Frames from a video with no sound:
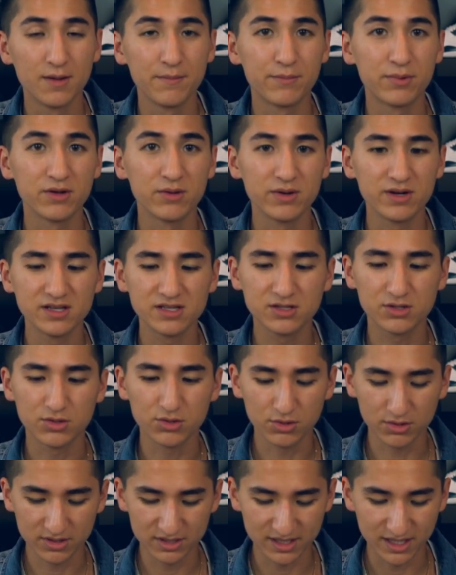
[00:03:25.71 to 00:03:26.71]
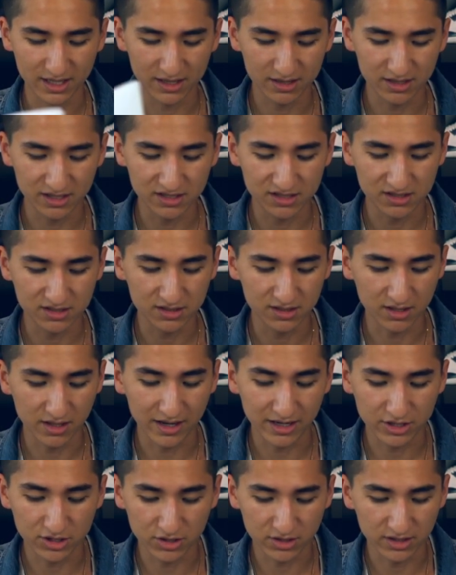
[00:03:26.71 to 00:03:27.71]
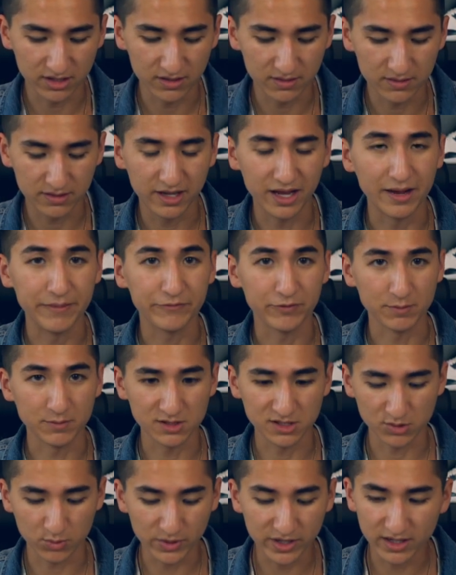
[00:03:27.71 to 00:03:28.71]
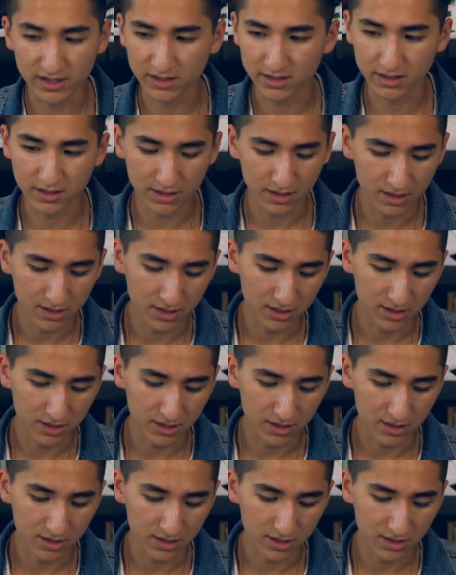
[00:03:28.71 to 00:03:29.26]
But what is cool is that these actually came from Sweden